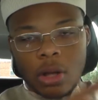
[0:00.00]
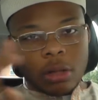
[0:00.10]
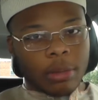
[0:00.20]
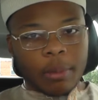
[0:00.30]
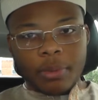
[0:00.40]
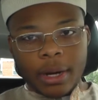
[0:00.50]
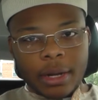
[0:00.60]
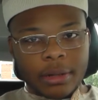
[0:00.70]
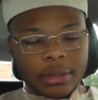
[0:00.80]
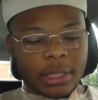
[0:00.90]
all of my
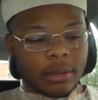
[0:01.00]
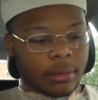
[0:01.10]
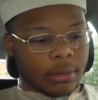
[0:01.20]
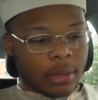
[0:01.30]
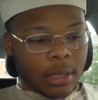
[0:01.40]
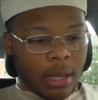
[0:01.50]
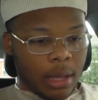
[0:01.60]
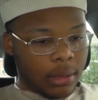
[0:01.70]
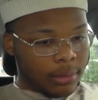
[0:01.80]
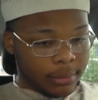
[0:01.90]
prayers
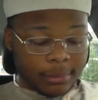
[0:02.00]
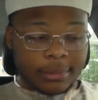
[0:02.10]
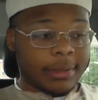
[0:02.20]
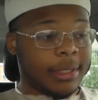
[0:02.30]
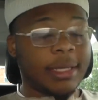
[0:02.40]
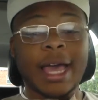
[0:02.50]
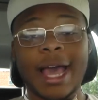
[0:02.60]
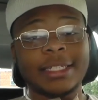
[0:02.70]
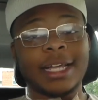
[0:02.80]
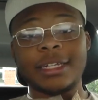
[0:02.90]
and
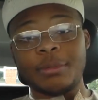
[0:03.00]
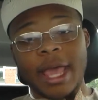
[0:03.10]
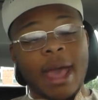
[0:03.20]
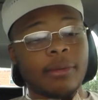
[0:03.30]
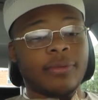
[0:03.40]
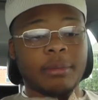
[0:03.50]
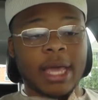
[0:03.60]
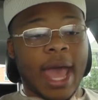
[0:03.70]
guys, y'all should be happy for me.